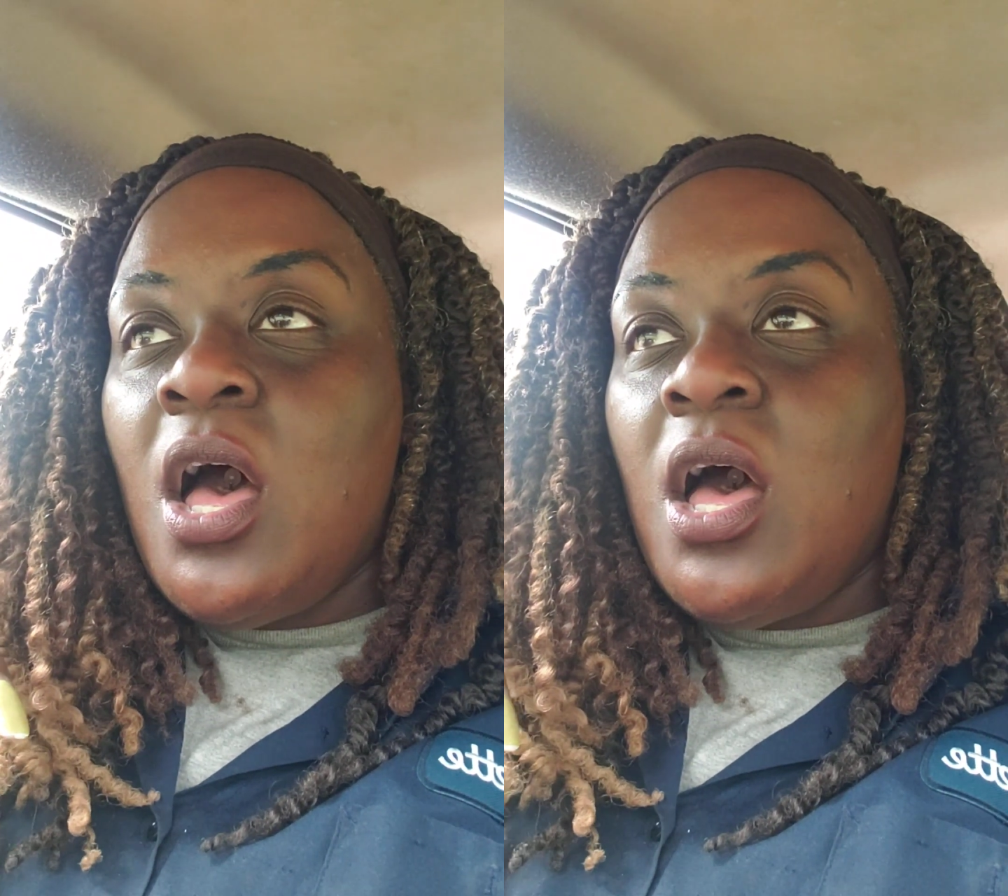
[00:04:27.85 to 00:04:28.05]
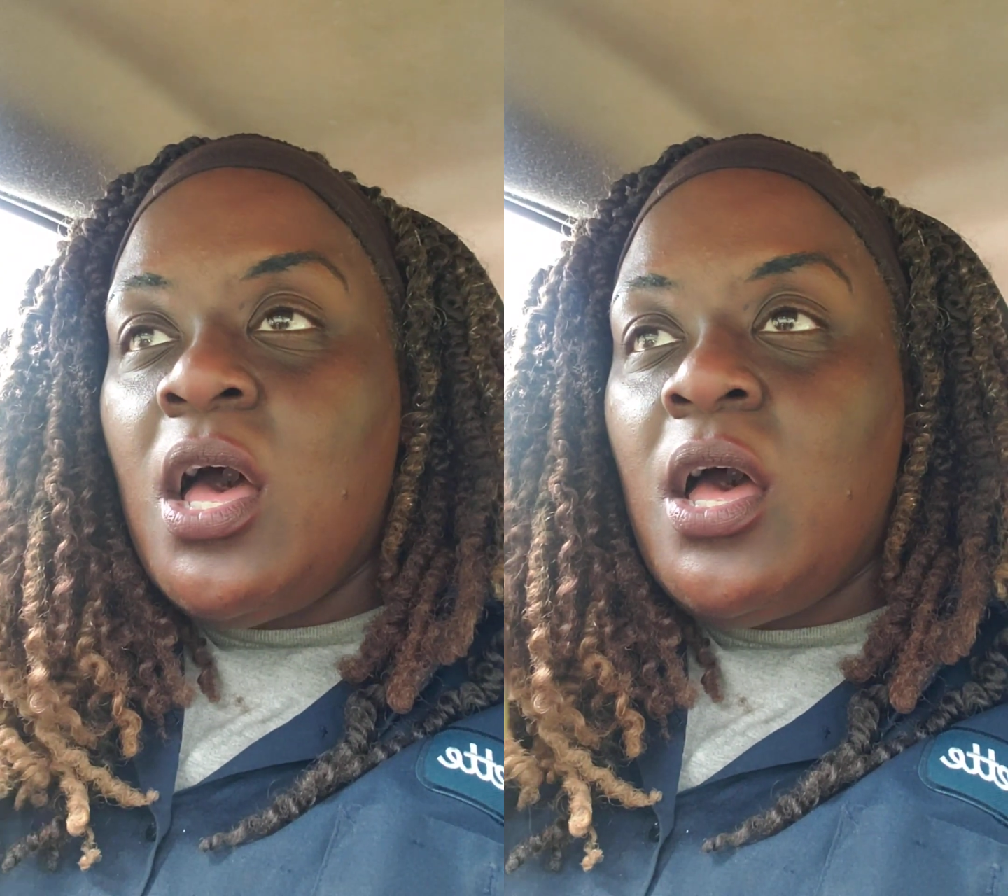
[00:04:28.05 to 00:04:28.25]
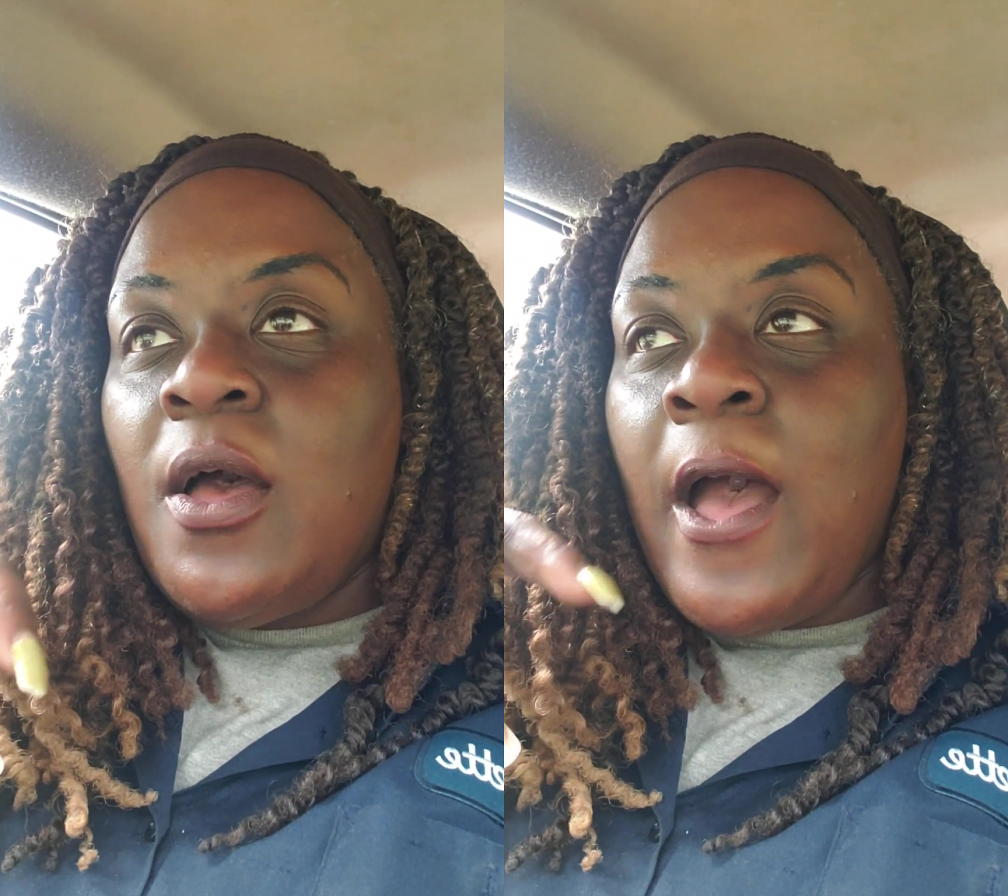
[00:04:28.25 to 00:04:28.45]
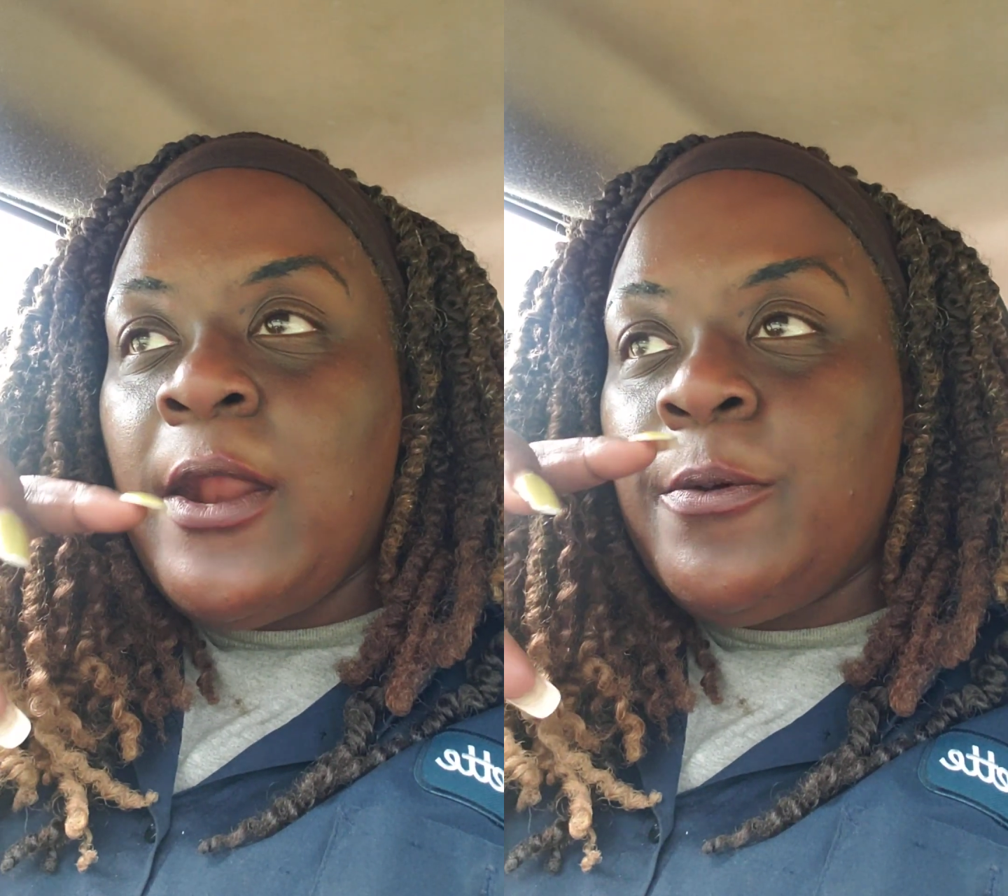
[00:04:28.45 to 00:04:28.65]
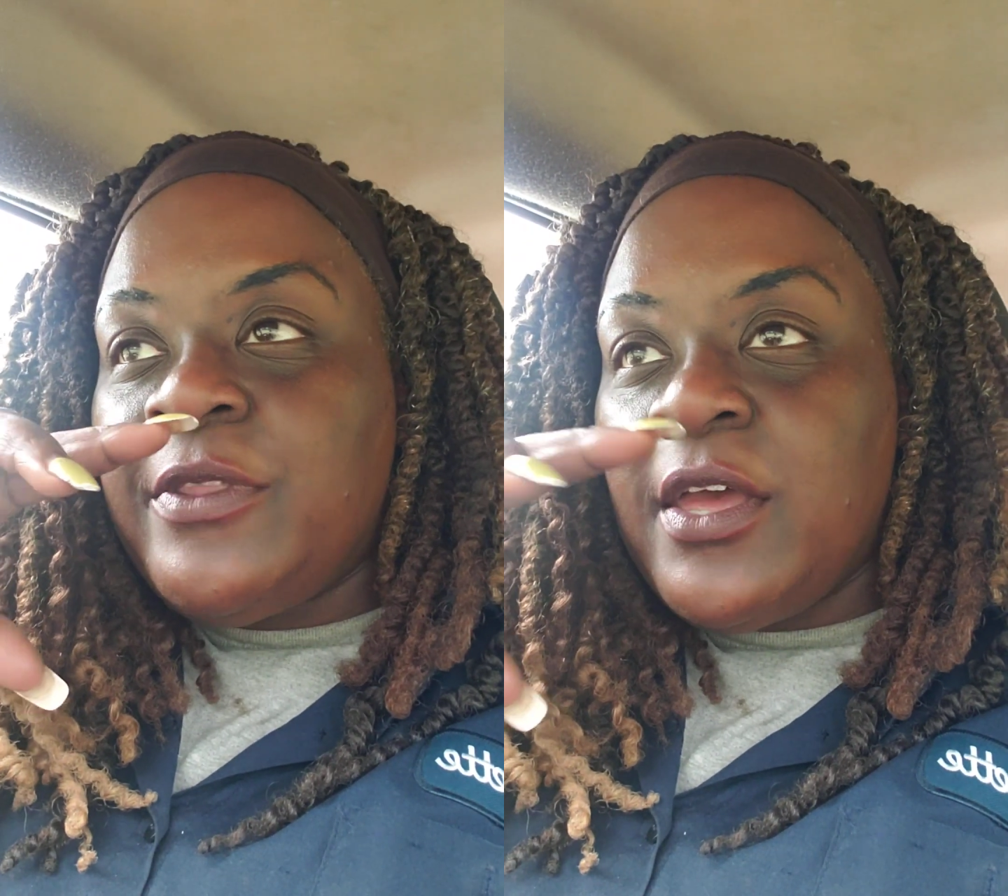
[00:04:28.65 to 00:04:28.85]
uh,
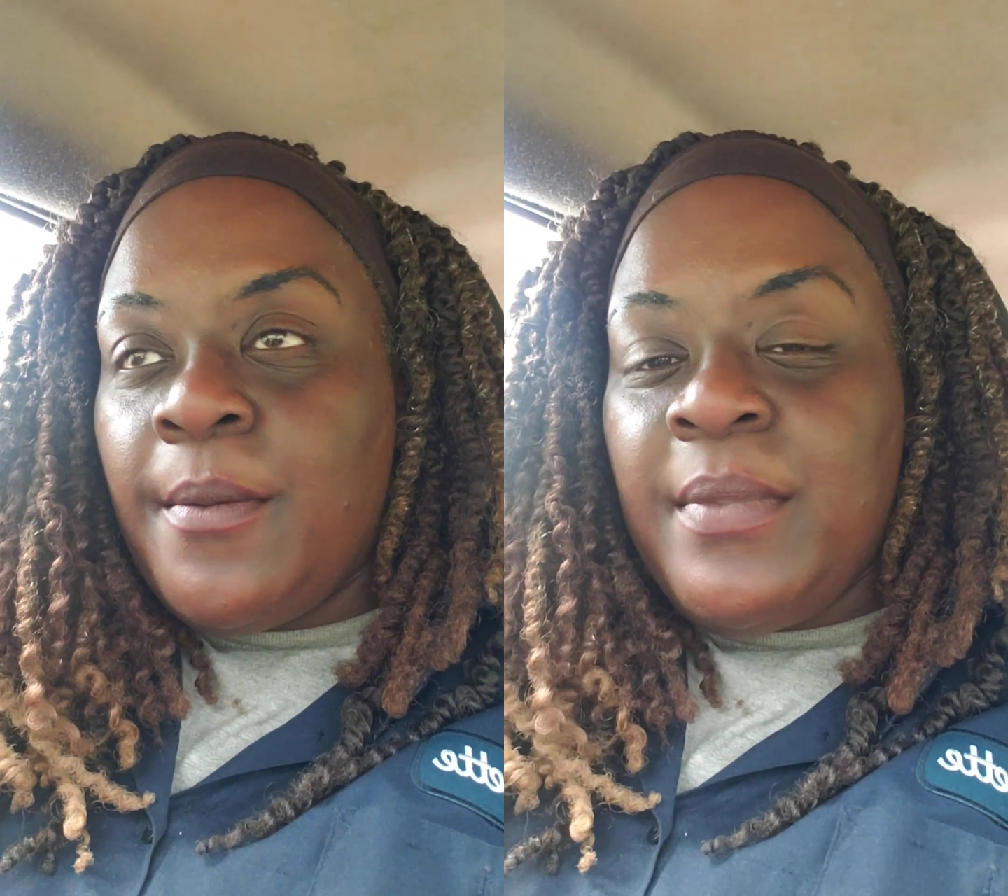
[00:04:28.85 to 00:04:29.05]
I don't think a